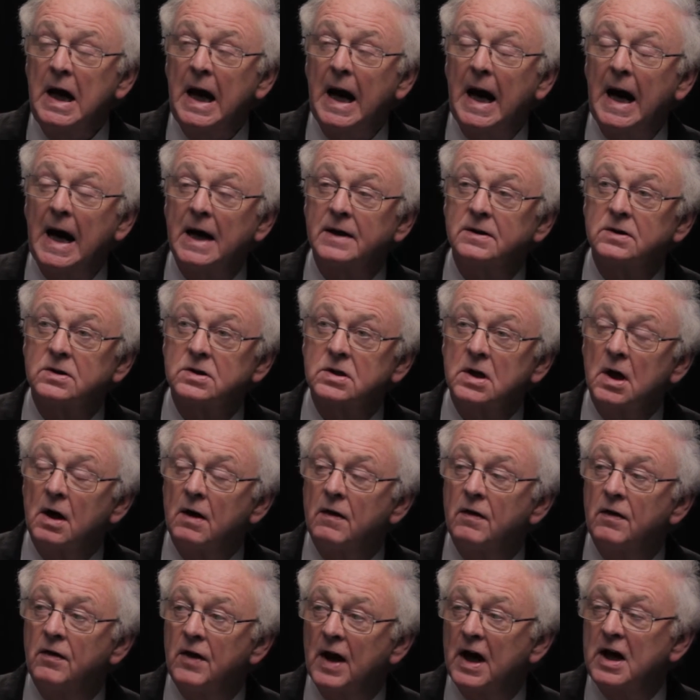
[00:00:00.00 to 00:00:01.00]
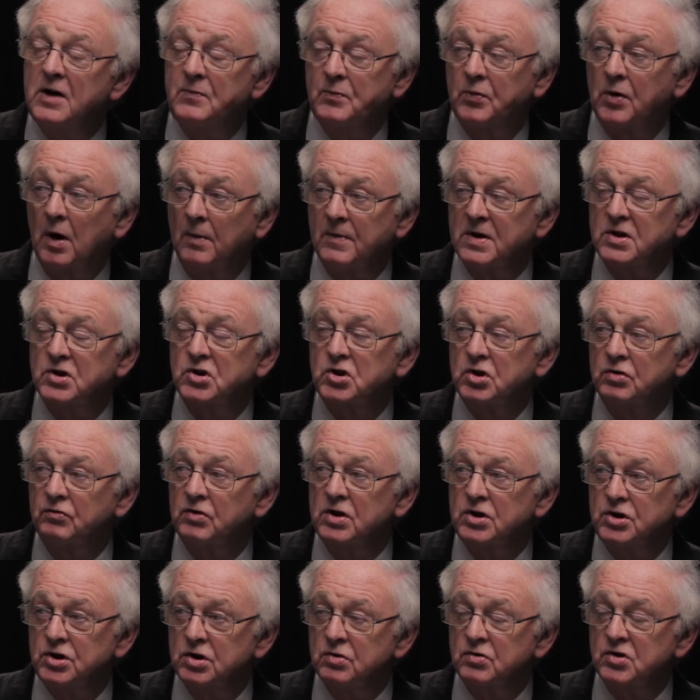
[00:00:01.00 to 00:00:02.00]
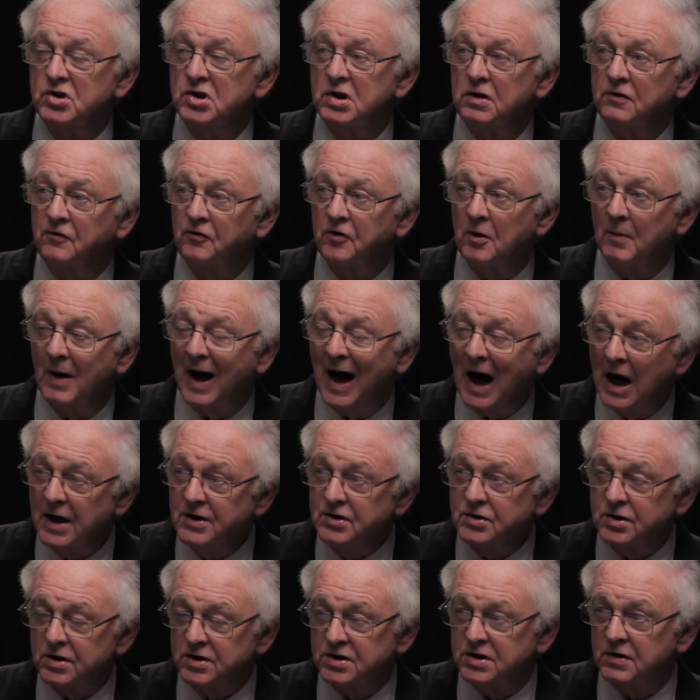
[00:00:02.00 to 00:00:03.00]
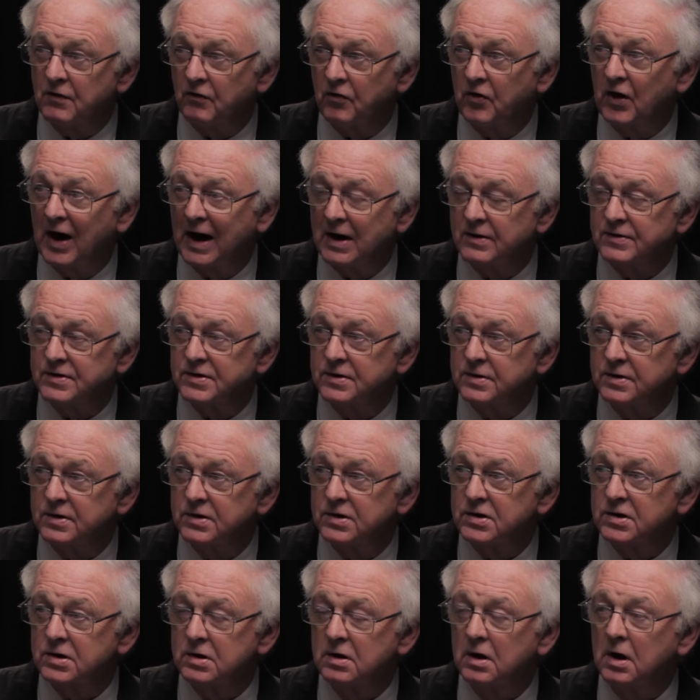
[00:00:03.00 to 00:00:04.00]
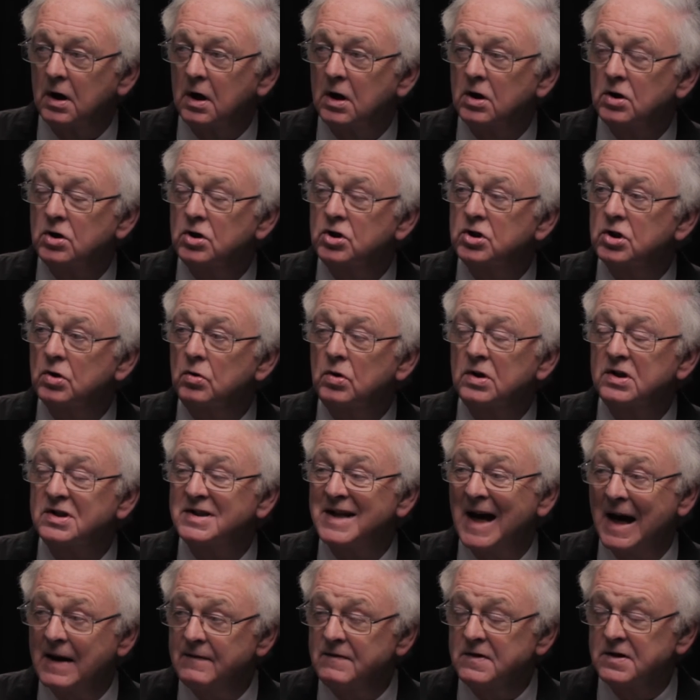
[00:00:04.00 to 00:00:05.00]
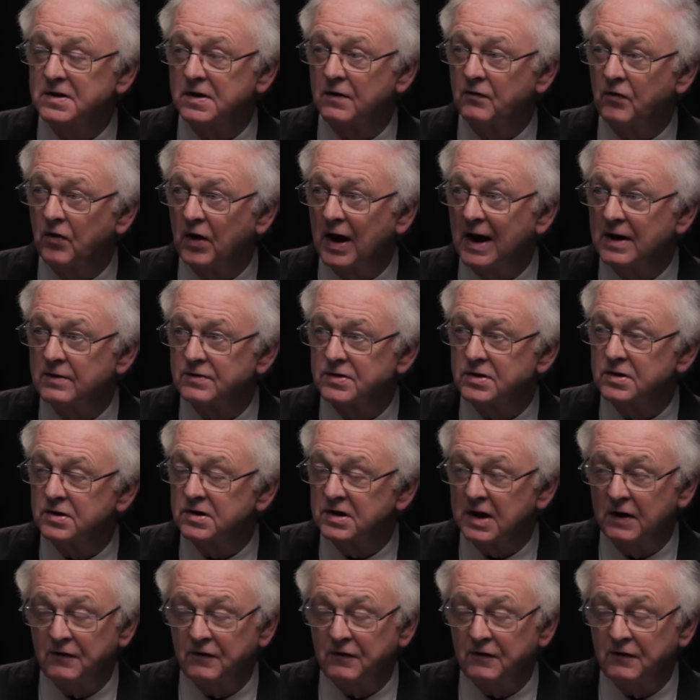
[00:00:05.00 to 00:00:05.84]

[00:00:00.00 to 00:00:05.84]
And they promised to reduce it from hundreds of thousands to tens of thousands.